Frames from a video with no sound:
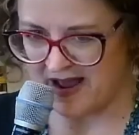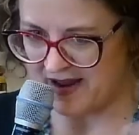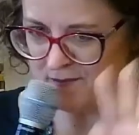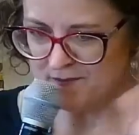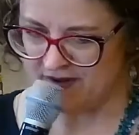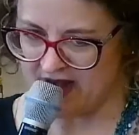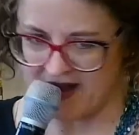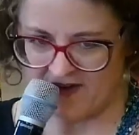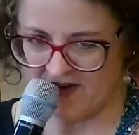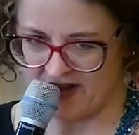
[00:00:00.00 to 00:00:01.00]
The old
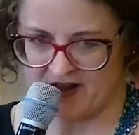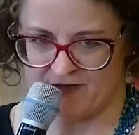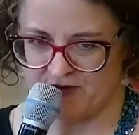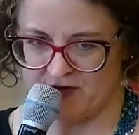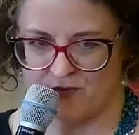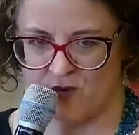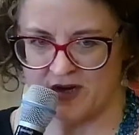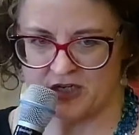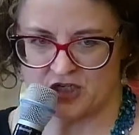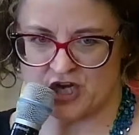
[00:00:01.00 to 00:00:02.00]
narratives are being
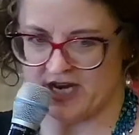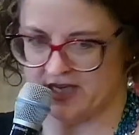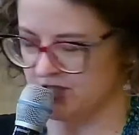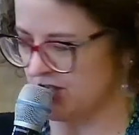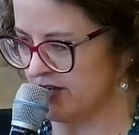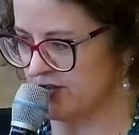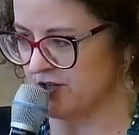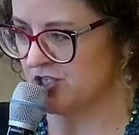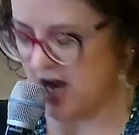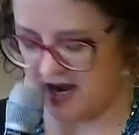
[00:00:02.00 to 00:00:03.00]
rewritten as we
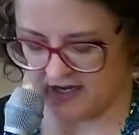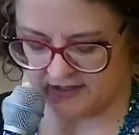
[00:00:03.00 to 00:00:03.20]
speak,